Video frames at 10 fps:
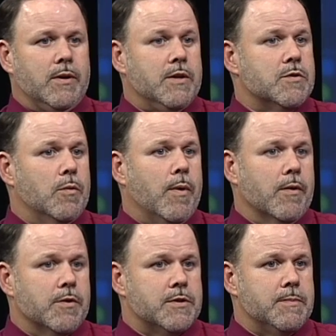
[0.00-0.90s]
additional
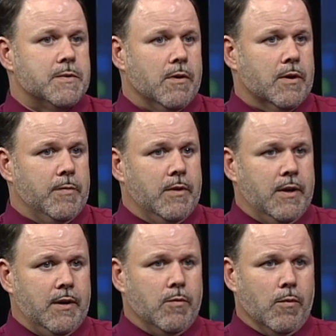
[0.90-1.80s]
partnerships in our community.